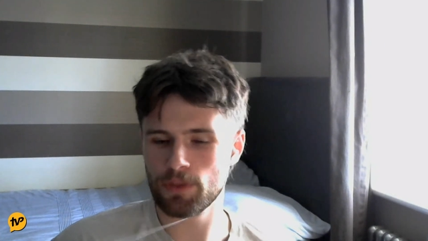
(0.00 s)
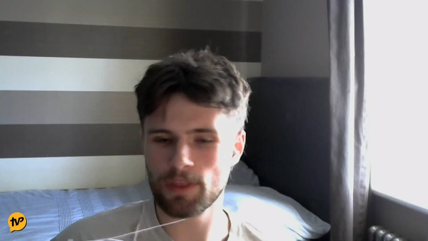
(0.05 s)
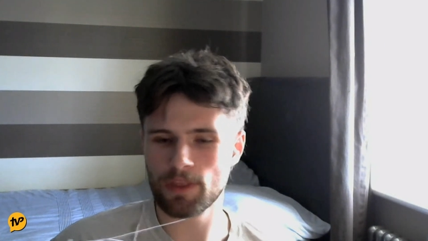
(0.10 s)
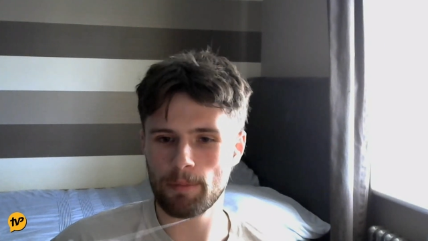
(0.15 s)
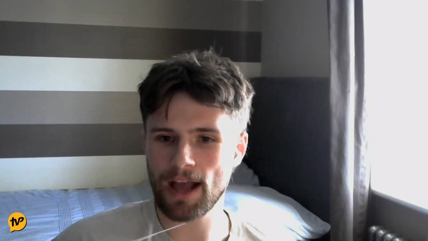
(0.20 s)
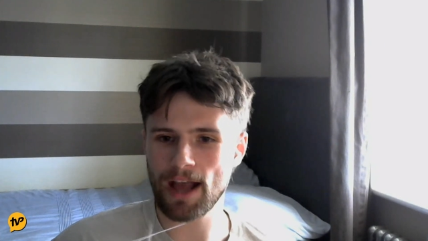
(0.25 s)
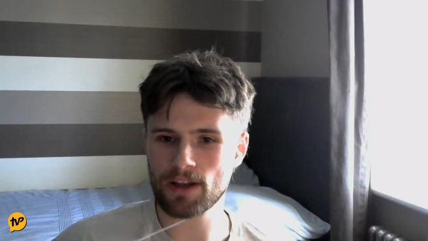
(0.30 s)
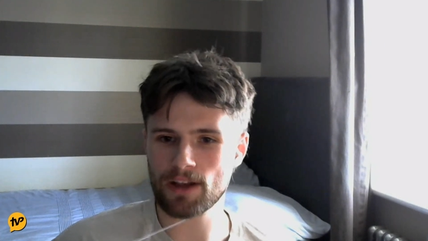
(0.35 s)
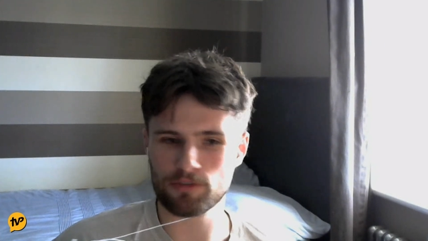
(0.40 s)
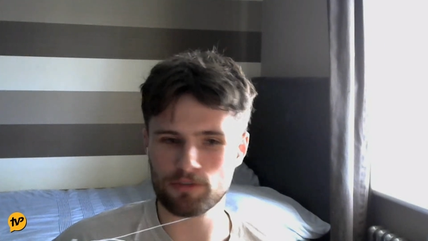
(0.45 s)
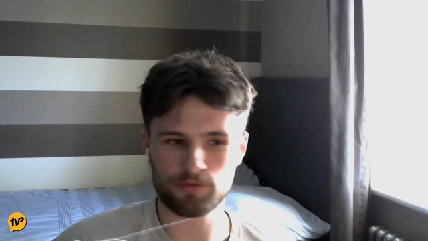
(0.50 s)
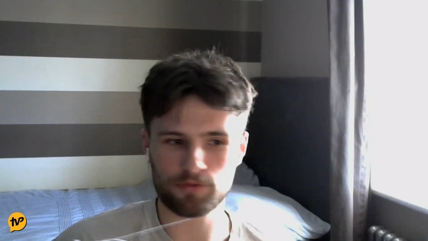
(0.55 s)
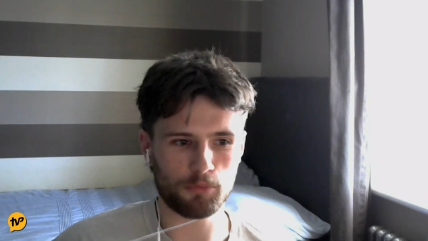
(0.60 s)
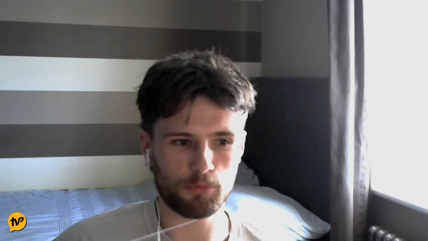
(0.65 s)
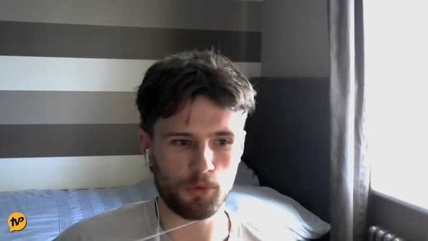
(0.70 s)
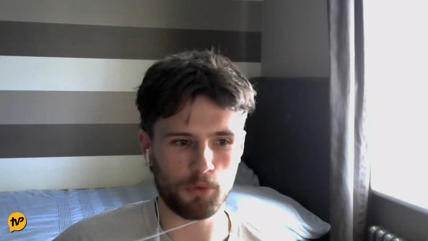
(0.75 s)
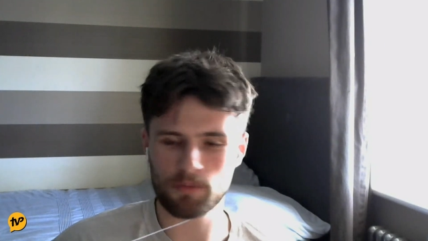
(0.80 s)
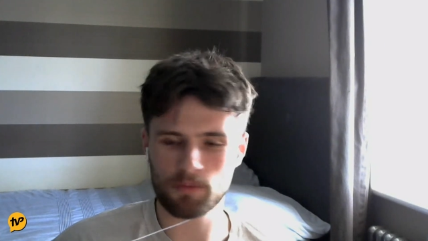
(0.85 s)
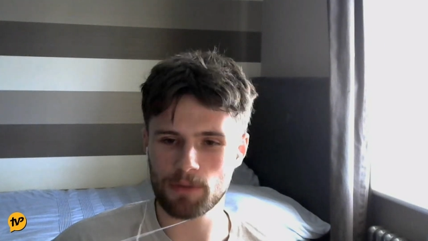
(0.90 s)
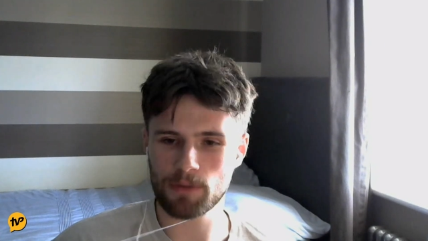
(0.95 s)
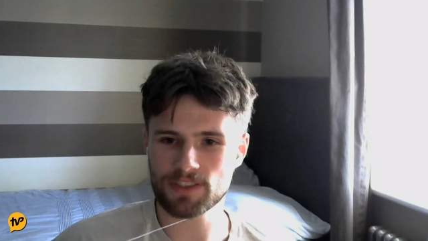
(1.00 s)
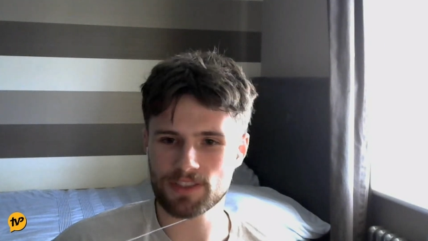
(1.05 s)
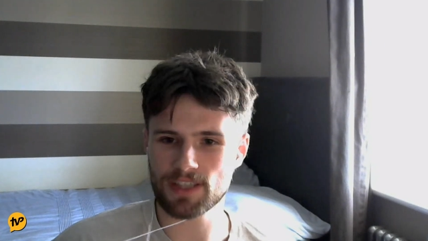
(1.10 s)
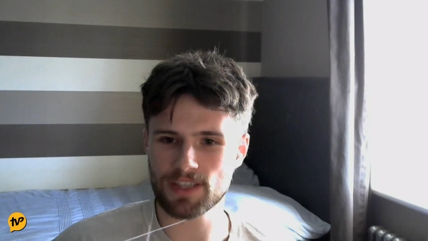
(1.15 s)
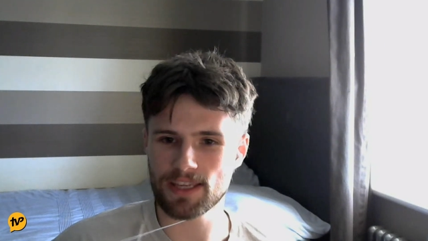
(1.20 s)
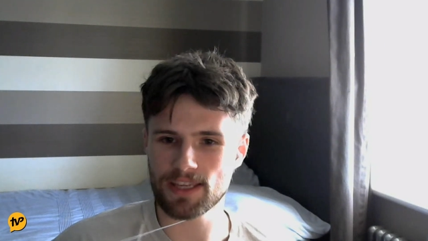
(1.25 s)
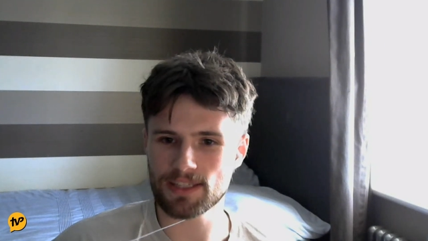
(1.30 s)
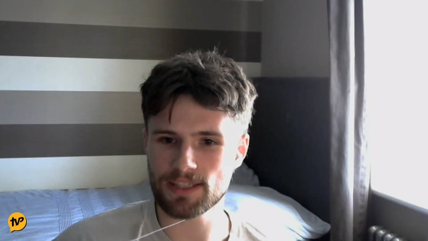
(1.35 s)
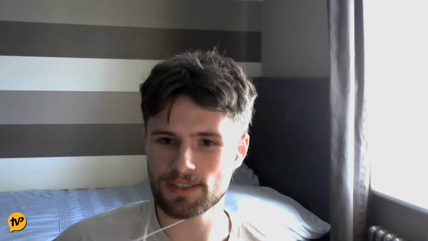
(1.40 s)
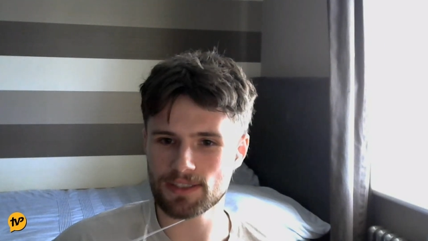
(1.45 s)
in the back of one of my
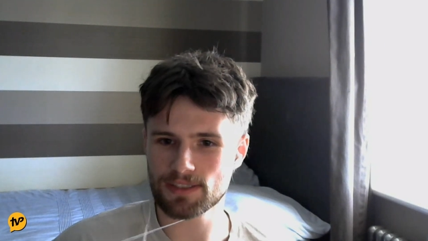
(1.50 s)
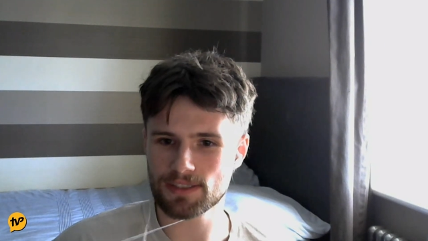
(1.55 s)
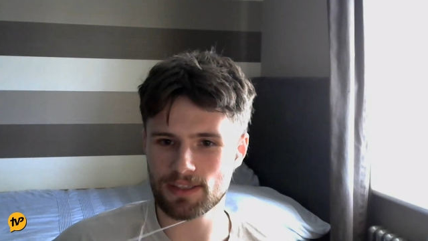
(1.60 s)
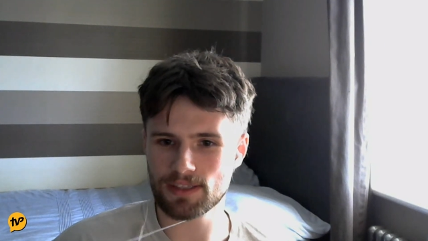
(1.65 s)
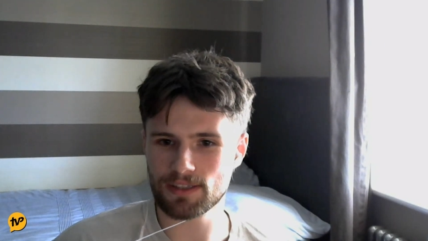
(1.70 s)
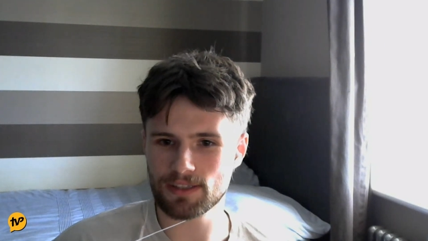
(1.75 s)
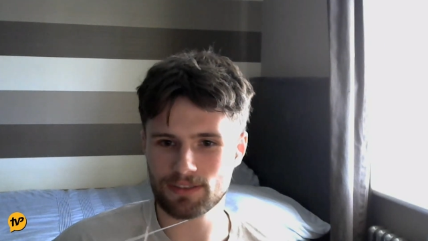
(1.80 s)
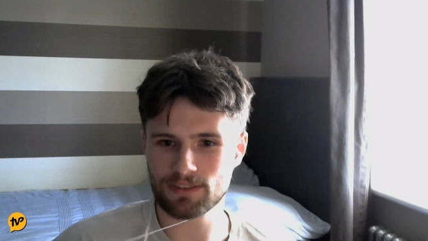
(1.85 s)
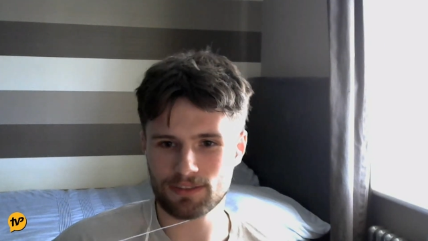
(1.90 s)
scenes